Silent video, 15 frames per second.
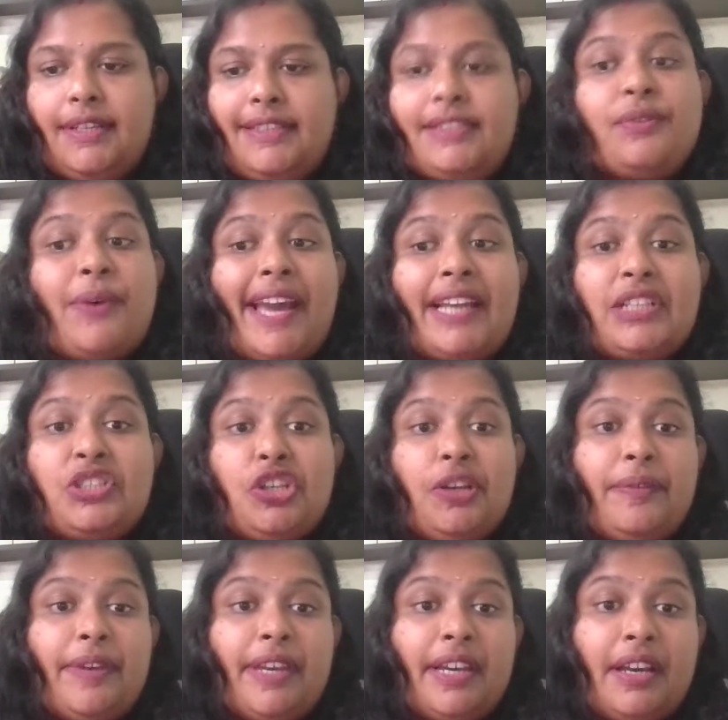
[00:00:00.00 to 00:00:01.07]
So
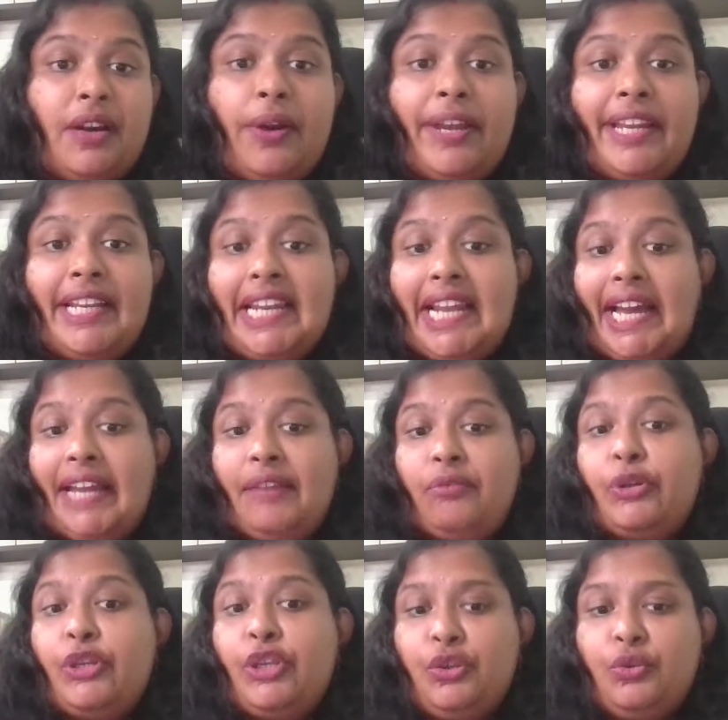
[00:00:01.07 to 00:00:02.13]
actually we are going live
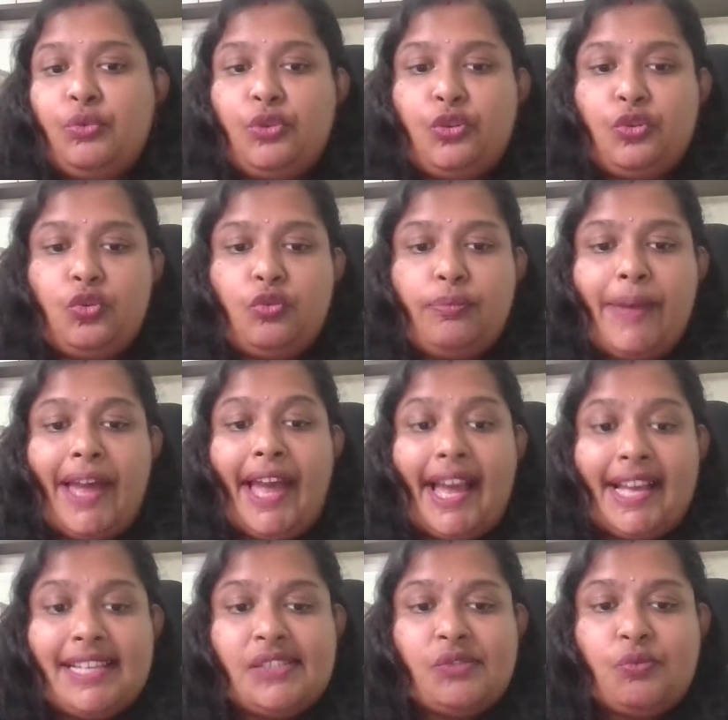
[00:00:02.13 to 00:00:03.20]
on YouTube
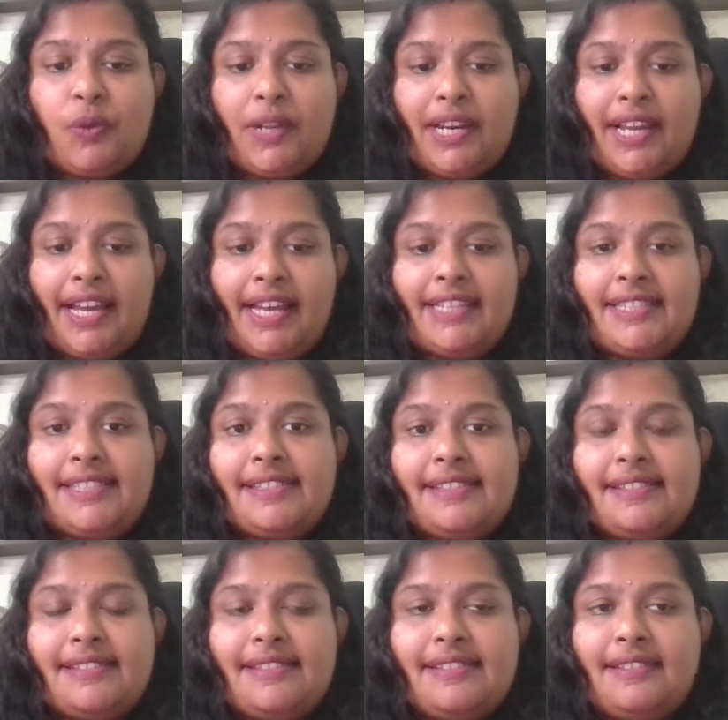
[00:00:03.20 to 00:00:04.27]
as well
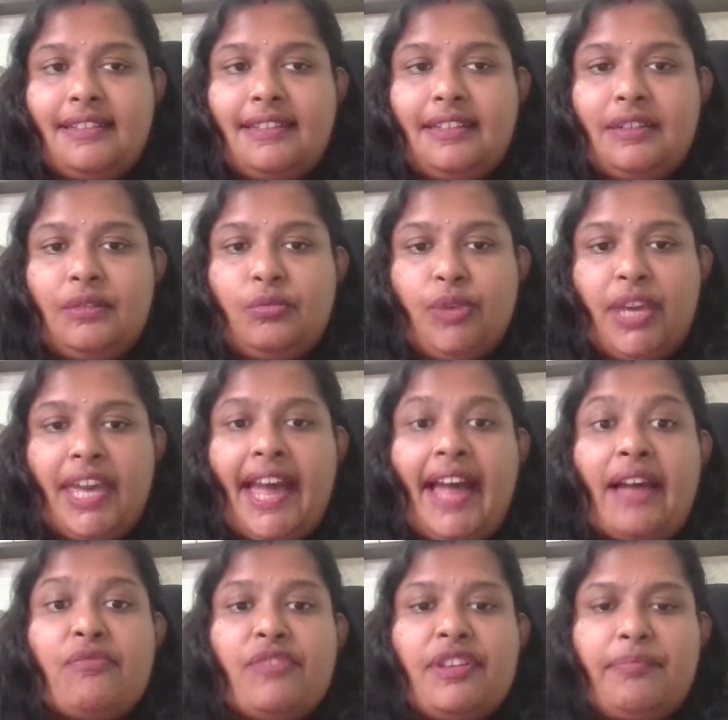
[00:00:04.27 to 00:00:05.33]
as we
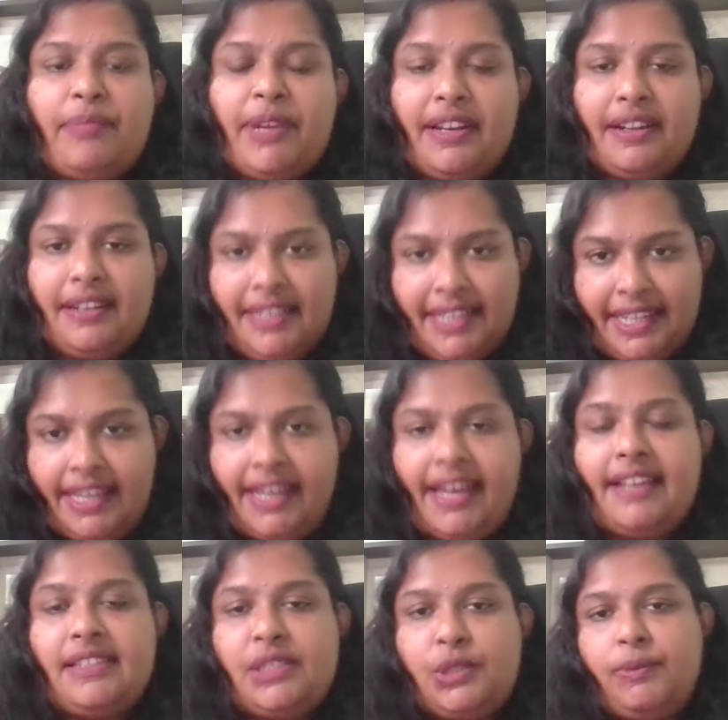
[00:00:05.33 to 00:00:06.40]
have webinar link
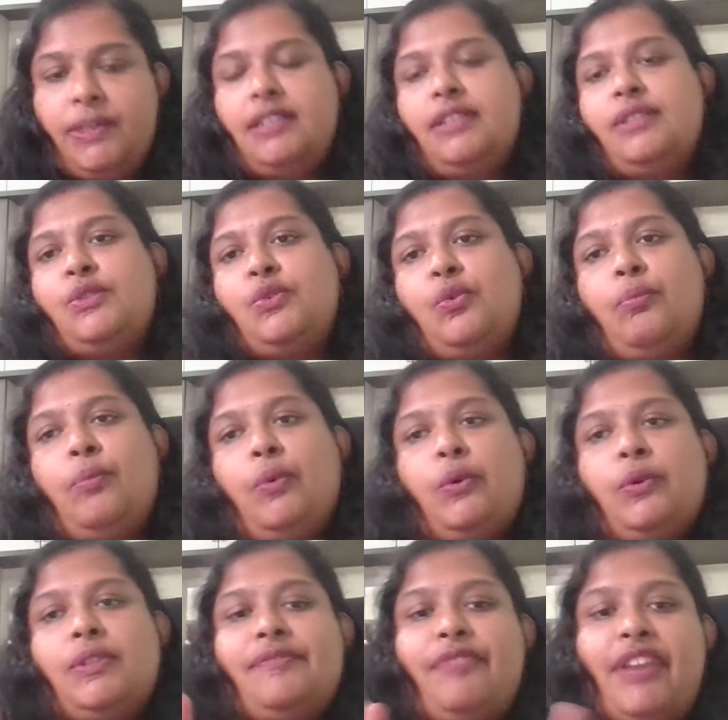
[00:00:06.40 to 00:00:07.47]
as well. So
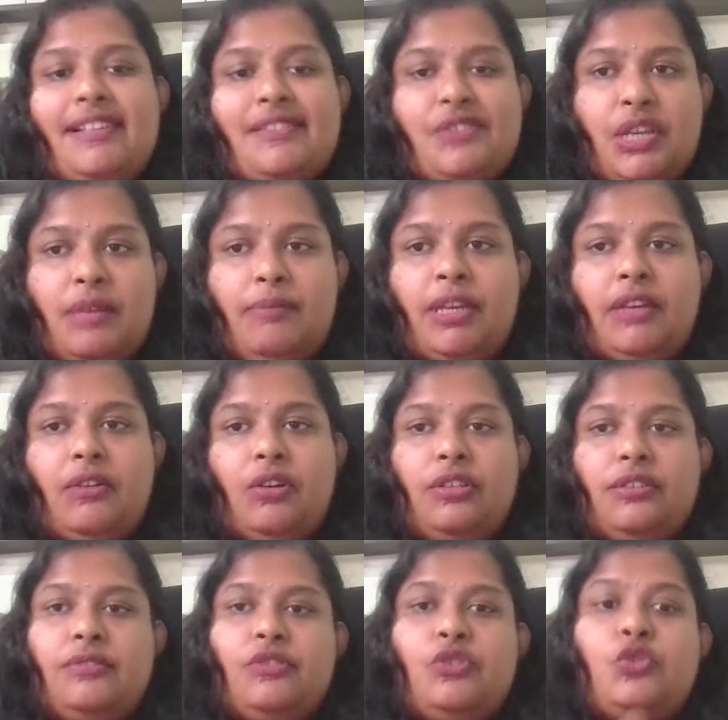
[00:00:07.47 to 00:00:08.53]
we are streaming
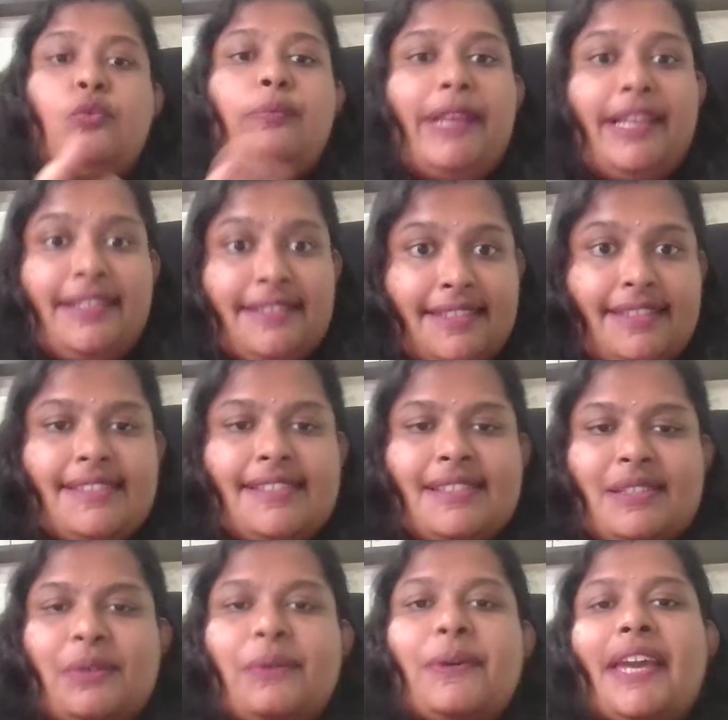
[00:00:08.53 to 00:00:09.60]
on two
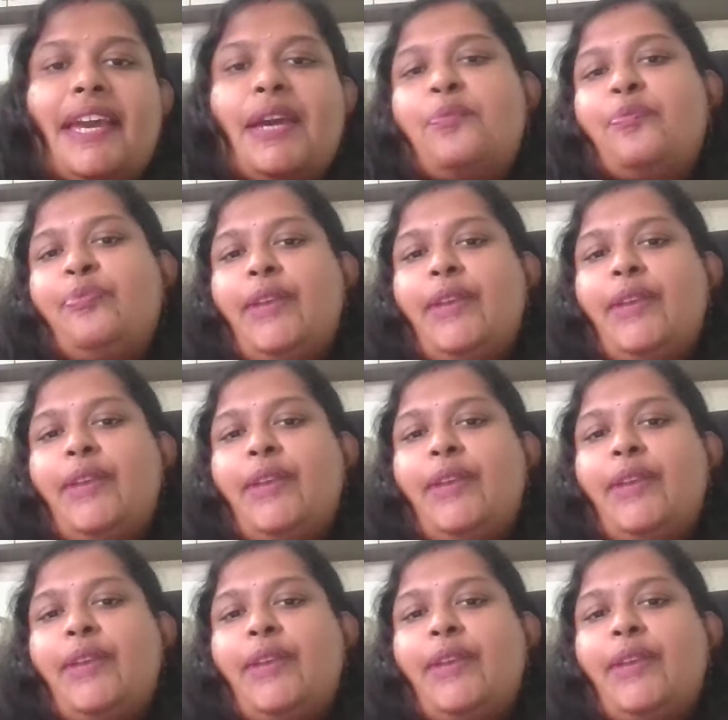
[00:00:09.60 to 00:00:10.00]
places. Okay.